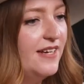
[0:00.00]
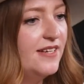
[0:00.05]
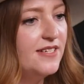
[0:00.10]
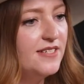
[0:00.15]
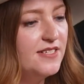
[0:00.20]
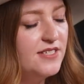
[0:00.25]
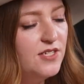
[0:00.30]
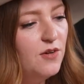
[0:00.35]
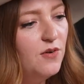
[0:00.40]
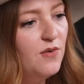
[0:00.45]

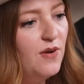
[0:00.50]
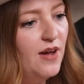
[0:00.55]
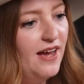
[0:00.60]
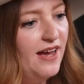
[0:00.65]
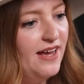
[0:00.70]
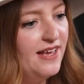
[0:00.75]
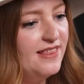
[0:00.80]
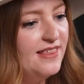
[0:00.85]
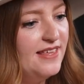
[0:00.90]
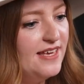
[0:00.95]
So
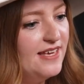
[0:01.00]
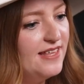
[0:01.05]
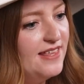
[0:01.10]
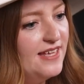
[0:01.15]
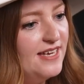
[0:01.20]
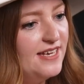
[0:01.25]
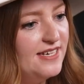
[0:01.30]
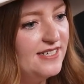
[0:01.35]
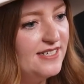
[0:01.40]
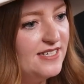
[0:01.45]
I think
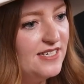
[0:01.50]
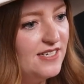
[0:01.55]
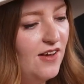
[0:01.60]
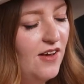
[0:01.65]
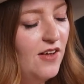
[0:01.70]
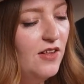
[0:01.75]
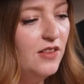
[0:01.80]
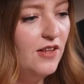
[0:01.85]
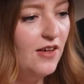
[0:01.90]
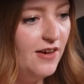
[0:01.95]
that
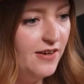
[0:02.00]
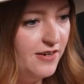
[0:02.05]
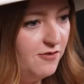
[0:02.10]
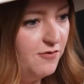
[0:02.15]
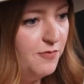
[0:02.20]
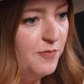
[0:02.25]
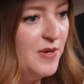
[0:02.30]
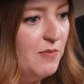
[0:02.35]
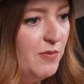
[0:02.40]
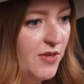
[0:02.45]
a lot
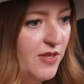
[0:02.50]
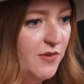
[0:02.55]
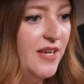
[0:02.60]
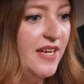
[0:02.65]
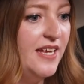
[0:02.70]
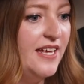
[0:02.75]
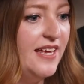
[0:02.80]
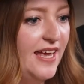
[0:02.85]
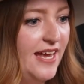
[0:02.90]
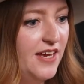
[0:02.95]
of people that we
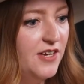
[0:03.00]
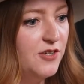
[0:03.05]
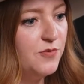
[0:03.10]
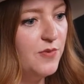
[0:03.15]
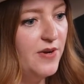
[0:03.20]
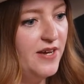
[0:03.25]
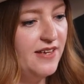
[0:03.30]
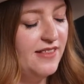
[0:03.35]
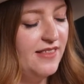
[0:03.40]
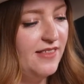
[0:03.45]
engage
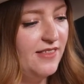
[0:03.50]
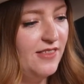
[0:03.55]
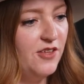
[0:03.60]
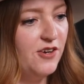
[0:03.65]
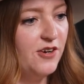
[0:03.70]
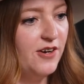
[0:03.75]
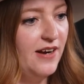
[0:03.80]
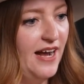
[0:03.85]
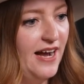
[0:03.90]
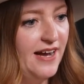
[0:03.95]
with,
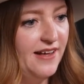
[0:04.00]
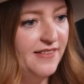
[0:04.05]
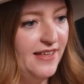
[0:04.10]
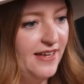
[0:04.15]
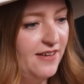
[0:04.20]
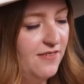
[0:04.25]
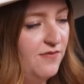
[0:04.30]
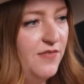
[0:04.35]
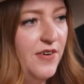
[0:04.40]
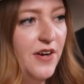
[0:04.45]
they're at
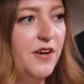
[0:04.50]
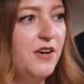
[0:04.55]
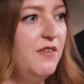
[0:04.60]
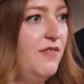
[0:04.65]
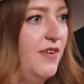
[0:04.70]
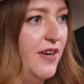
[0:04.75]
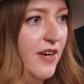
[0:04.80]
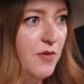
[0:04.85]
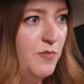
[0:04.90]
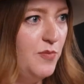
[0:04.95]
that very,
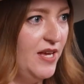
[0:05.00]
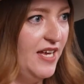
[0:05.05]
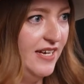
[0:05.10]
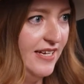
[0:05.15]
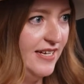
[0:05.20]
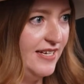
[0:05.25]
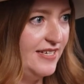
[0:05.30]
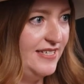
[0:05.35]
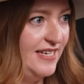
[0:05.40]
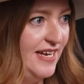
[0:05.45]
very
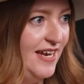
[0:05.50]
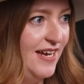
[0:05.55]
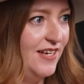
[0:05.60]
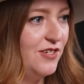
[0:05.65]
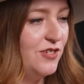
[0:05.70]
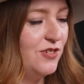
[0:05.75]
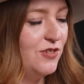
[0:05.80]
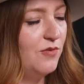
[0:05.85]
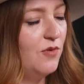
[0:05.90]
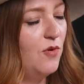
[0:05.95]
beginning
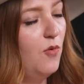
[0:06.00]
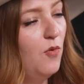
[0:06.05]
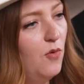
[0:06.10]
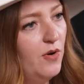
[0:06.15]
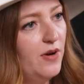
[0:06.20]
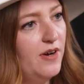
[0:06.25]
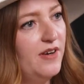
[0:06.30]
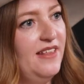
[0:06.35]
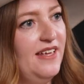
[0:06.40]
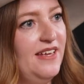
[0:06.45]
stage,
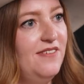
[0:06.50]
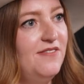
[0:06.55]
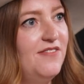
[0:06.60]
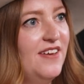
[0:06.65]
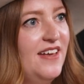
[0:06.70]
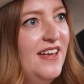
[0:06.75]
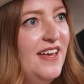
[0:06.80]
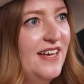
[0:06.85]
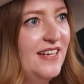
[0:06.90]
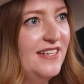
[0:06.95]
or they've
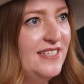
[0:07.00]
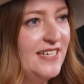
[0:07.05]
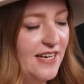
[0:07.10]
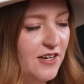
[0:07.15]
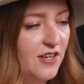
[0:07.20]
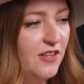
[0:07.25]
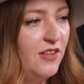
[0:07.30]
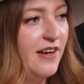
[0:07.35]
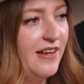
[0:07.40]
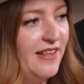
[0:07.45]
done
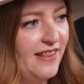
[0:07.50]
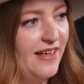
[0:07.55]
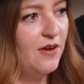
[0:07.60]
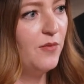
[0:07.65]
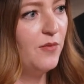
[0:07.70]
a lot of that